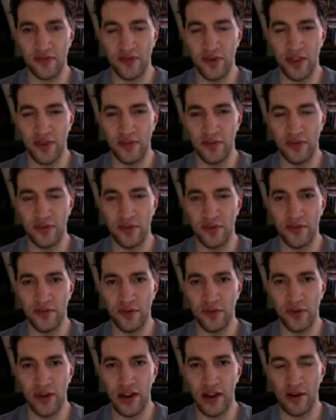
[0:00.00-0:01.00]
reboot
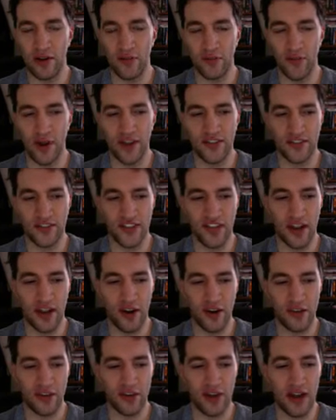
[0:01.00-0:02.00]
for Aaron Rex's
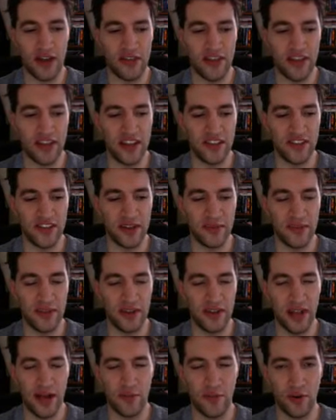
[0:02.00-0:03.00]
character. I think he's going to be
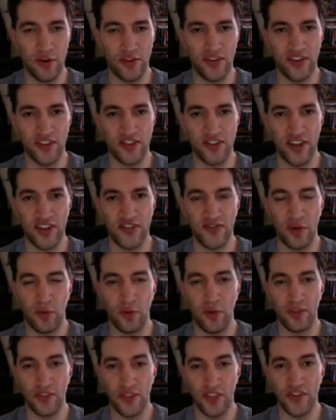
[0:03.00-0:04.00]
a lot more successful
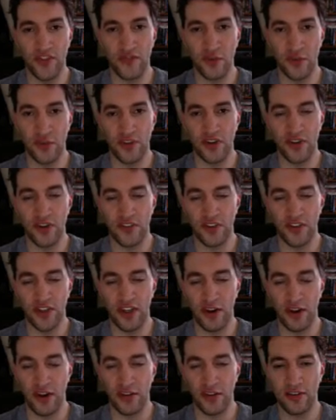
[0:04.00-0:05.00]
with this version of his
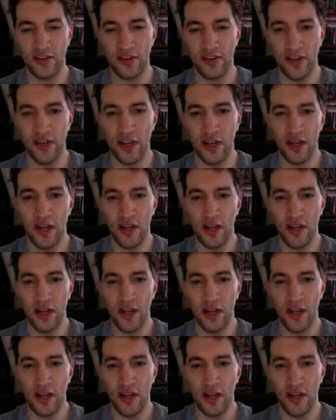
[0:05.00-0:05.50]
character.